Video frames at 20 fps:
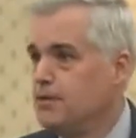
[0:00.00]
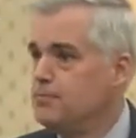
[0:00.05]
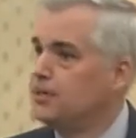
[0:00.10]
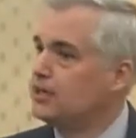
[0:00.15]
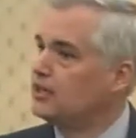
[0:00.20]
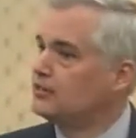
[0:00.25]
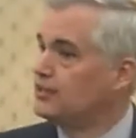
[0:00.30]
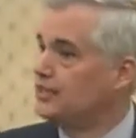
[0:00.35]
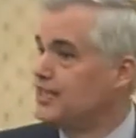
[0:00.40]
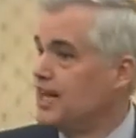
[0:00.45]

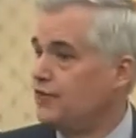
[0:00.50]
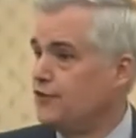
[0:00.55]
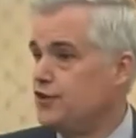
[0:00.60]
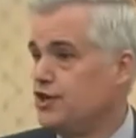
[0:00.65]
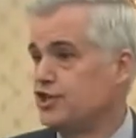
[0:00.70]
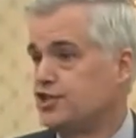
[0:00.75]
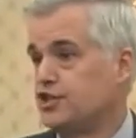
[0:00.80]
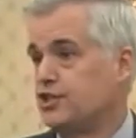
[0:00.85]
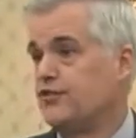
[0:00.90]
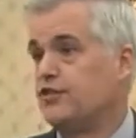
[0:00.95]
because the
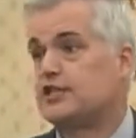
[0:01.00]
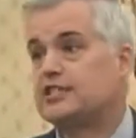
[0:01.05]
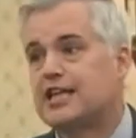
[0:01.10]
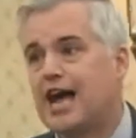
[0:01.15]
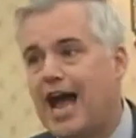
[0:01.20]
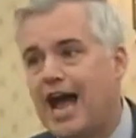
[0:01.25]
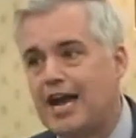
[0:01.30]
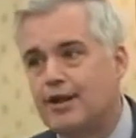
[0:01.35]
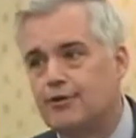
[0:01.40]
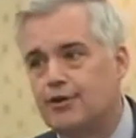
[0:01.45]
definition of a
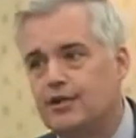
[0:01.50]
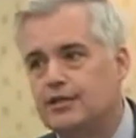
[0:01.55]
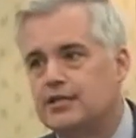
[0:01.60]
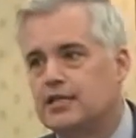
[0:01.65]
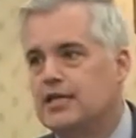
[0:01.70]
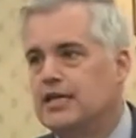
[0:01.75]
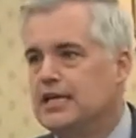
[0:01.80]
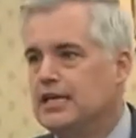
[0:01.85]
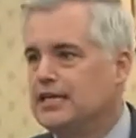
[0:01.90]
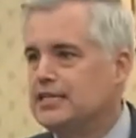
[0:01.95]

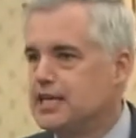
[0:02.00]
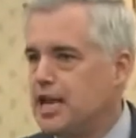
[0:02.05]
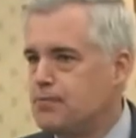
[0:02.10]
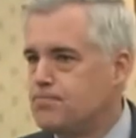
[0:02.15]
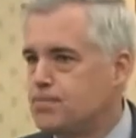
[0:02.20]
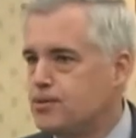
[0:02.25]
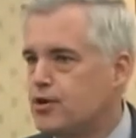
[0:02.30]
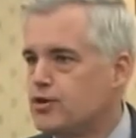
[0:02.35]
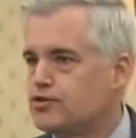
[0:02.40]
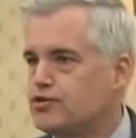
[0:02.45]
tyrant is a
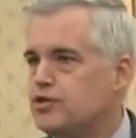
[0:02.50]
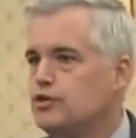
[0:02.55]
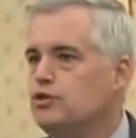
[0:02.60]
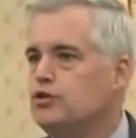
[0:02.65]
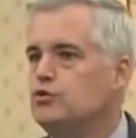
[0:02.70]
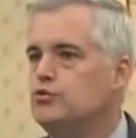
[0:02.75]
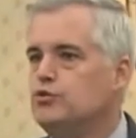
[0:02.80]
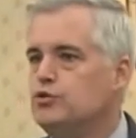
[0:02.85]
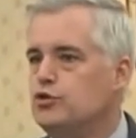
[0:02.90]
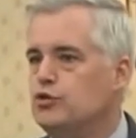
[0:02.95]
person
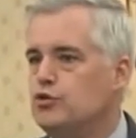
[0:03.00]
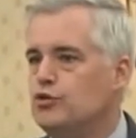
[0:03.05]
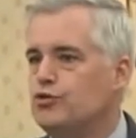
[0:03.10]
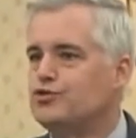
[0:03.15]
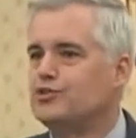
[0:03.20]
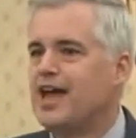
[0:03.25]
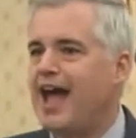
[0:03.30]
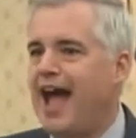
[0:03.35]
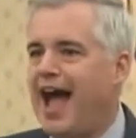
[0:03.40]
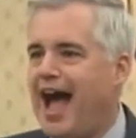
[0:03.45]
who
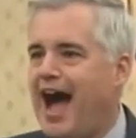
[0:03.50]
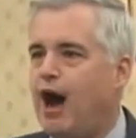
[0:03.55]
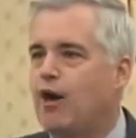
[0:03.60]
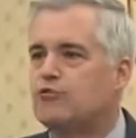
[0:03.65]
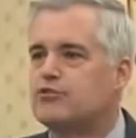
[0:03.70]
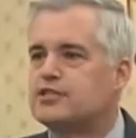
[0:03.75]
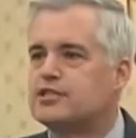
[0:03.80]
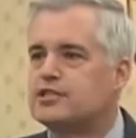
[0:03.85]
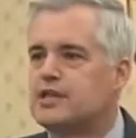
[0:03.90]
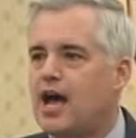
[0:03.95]
rules
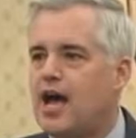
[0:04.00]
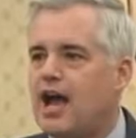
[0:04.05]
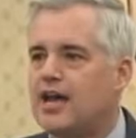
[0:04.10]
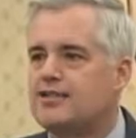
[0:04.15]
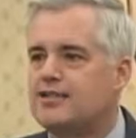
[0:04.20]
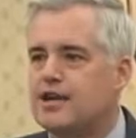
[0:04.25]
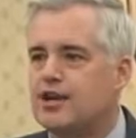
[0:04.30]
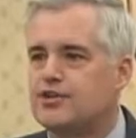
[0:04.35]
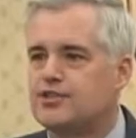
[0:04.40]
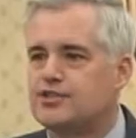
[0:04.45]

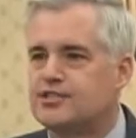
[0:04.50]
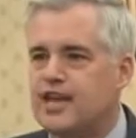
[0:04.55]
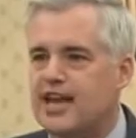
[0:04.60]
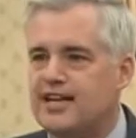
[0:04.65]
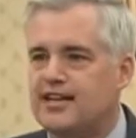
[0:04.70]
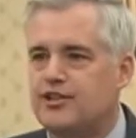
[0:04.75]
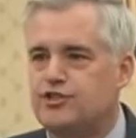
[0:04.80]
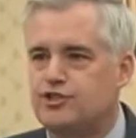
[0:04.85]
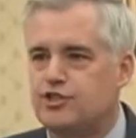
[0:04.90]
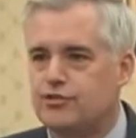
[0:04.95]
outside their
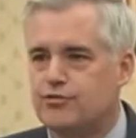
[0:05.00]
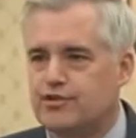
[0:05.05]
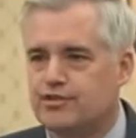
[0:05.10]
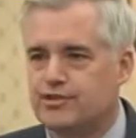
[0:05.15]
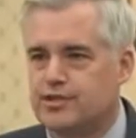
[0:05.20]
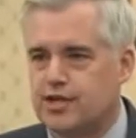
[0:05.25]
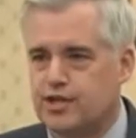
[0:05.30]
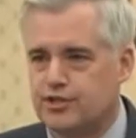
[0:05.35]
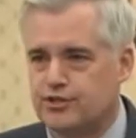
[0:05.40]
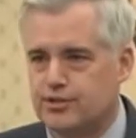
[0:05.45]
stated
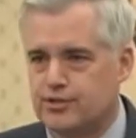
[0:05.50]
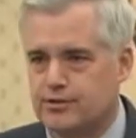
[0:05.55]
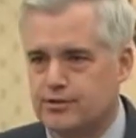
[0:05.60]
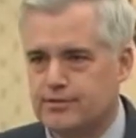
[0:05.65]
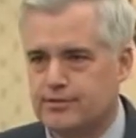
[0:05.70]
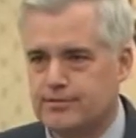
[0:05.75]
jurisdiction.